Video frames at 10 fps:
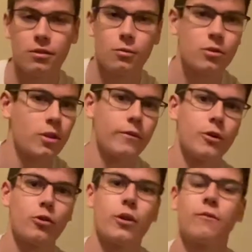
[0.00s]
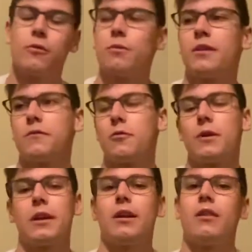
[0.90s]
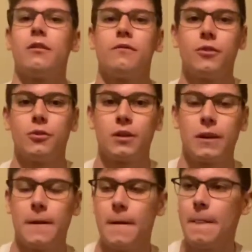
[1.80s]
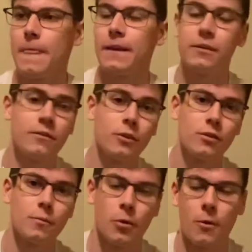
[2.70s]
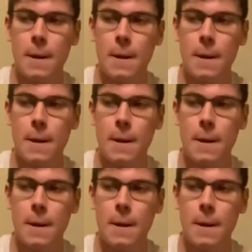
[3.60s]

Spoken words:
which I'm very grateful, blessed for, and I love doing it. And it's very simple.